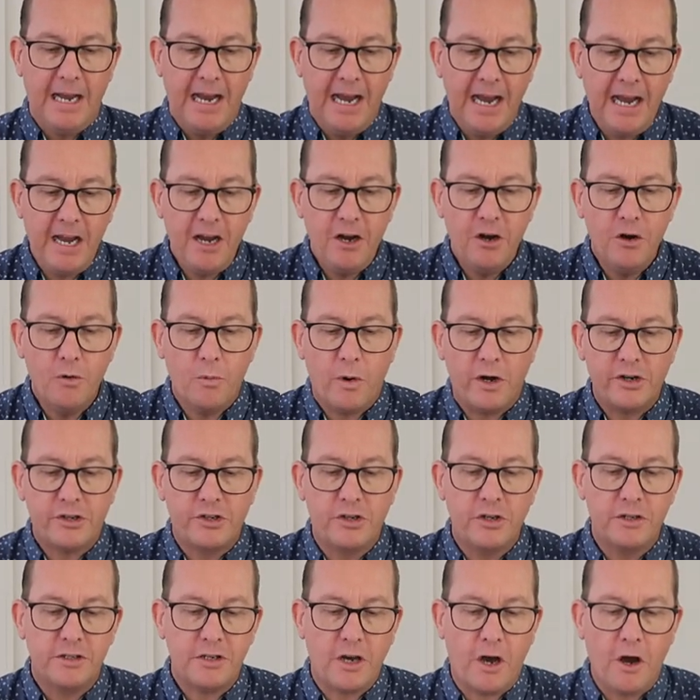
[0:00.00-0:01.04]
He who
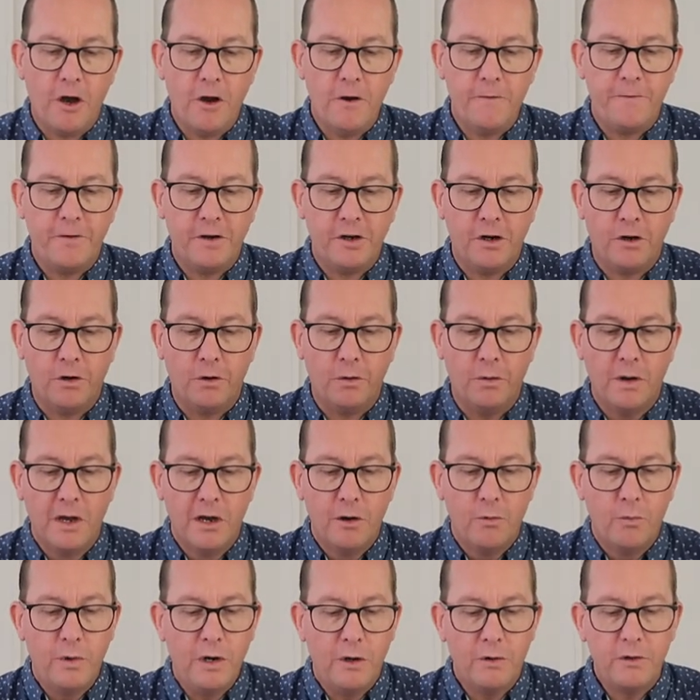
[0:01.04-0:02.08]
watches over
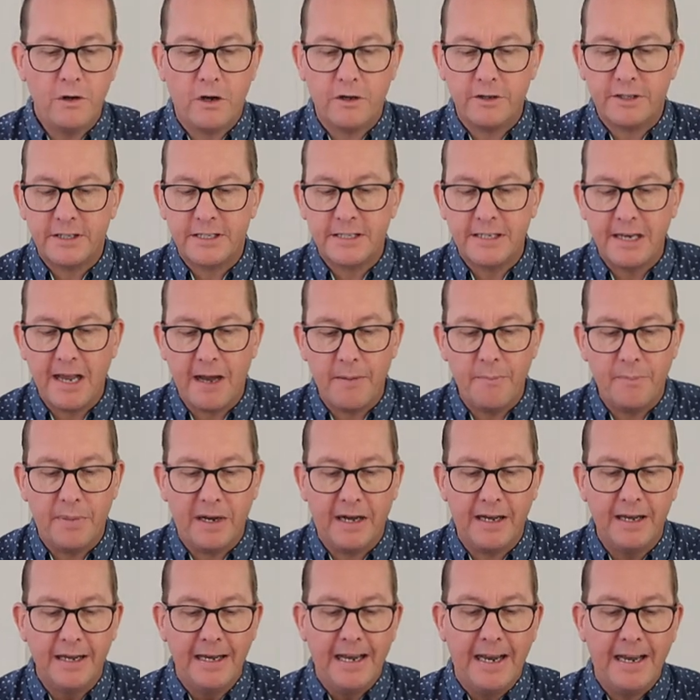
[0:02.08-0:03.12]
you will not
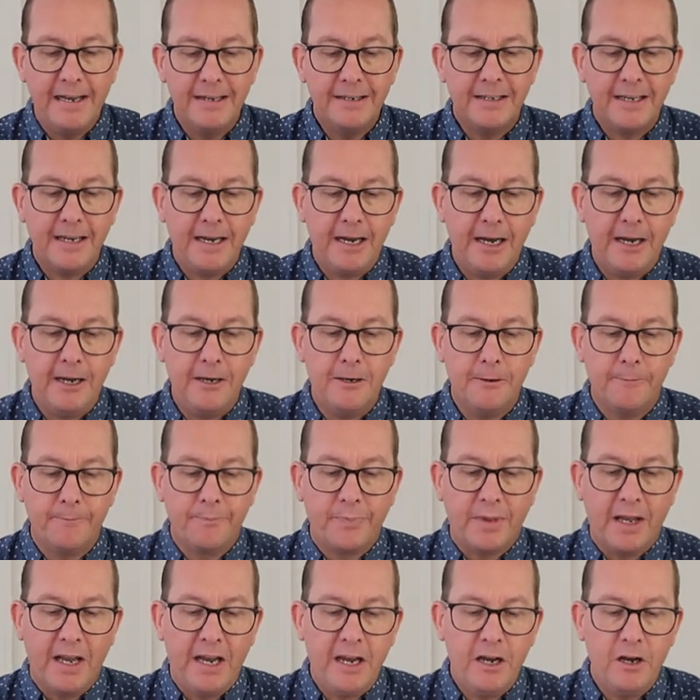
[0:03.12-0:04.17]
slumber.
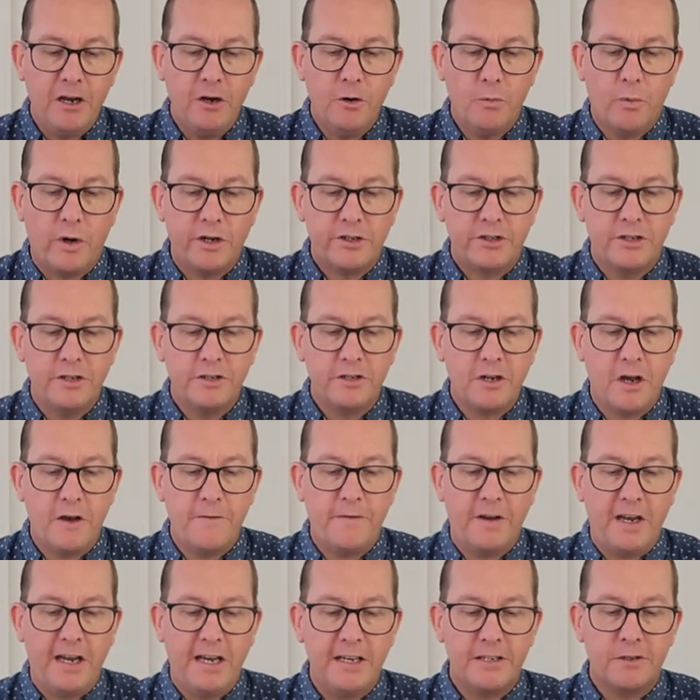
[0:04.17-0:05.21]
Indeed, he who watches over
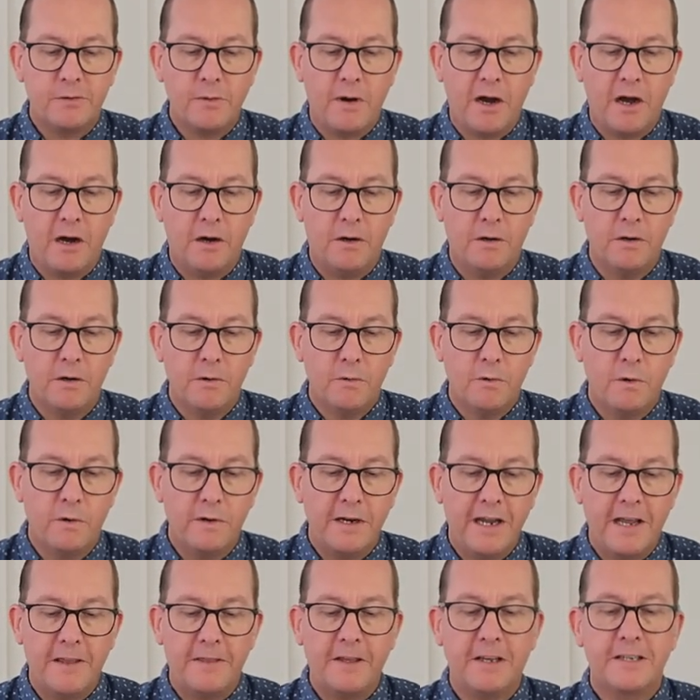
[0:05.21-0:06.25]
Israel will
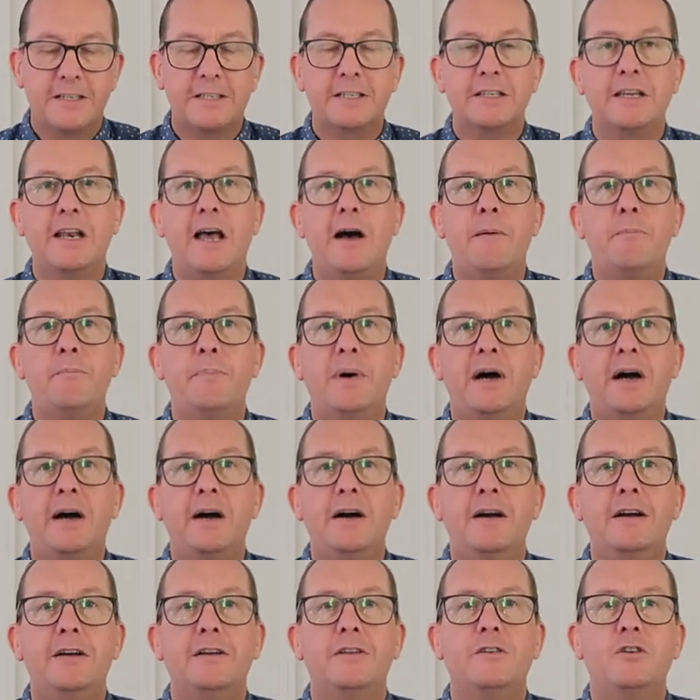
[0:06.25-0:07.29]
neither
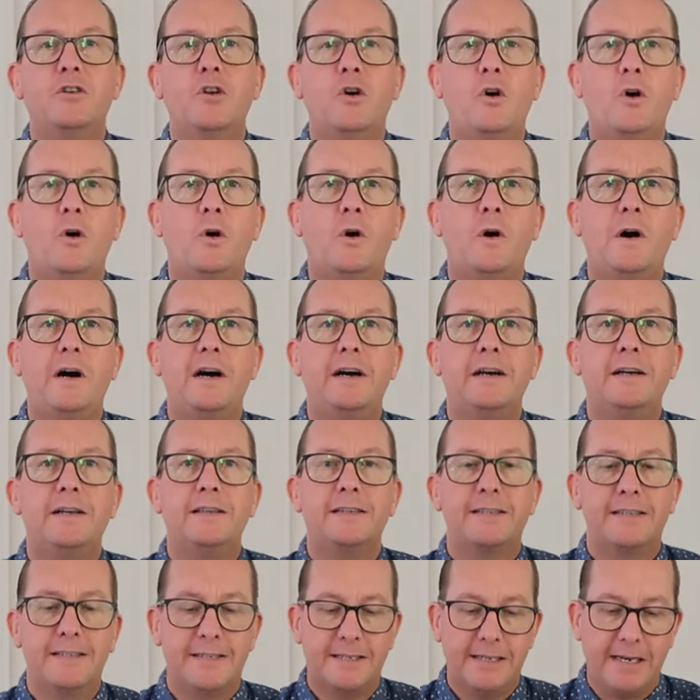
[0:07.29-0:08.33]
slumber nor
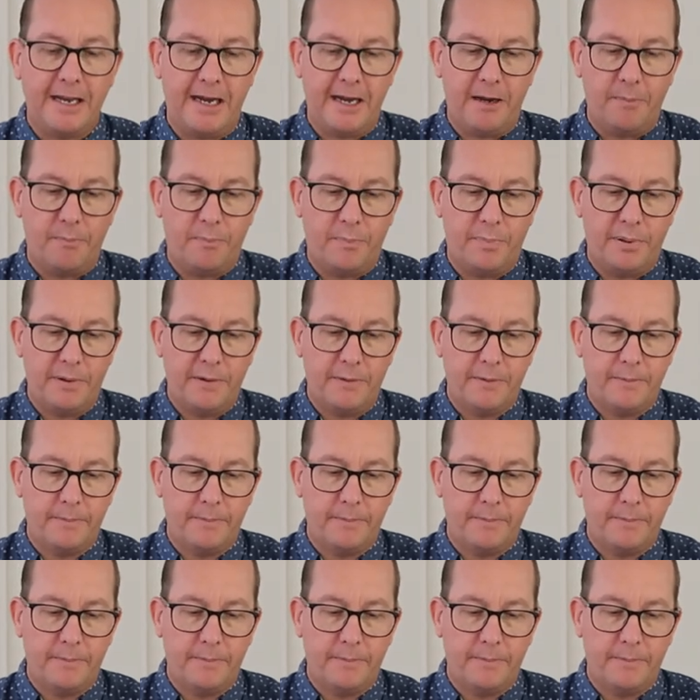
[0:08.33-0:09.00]
sleep.